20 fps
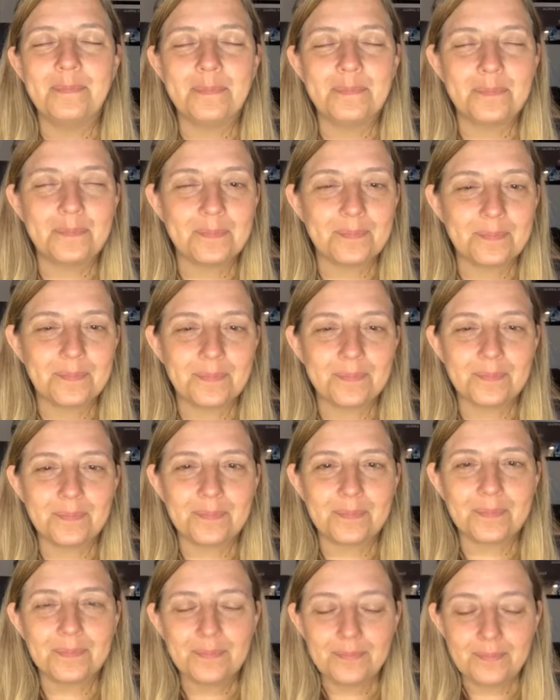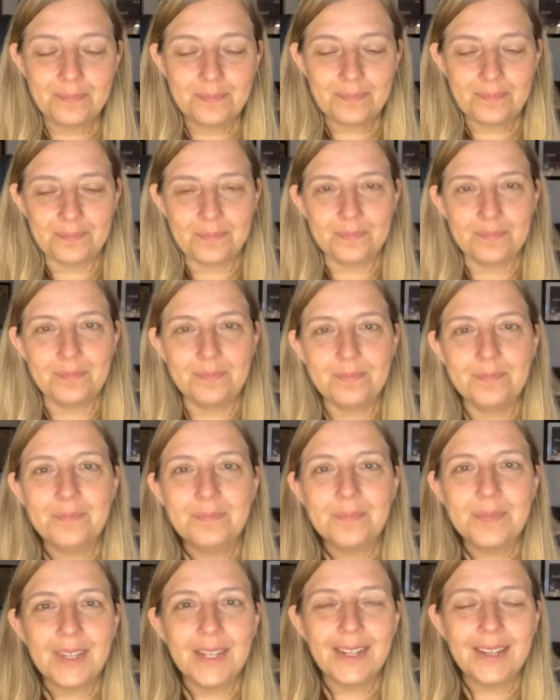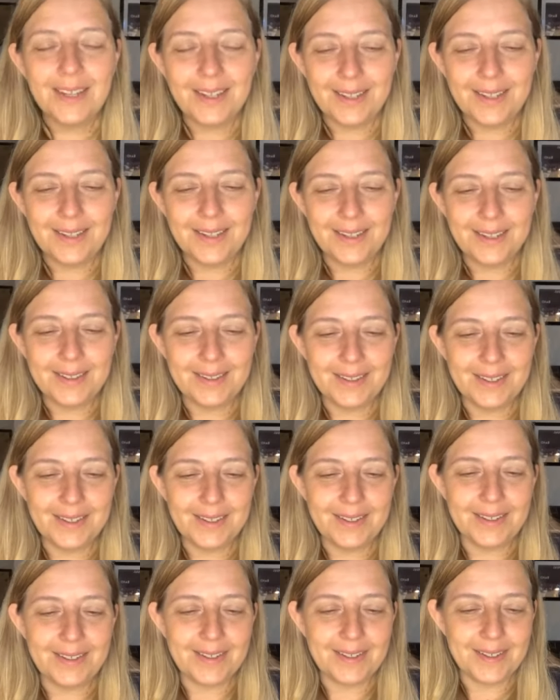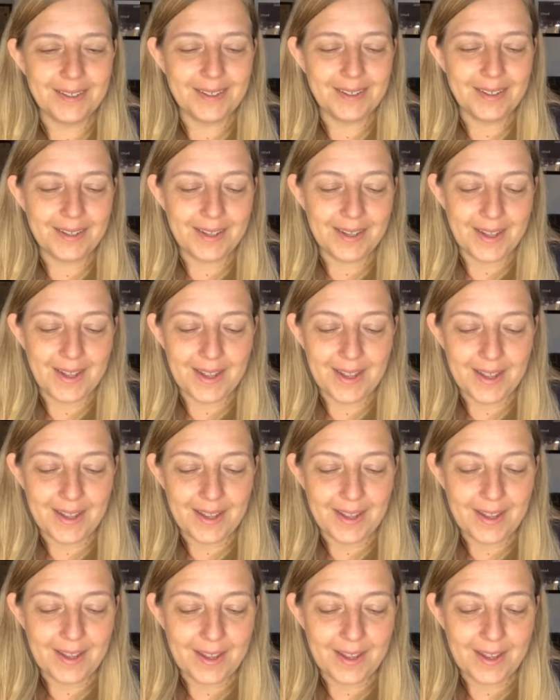No one is speaking in this clip.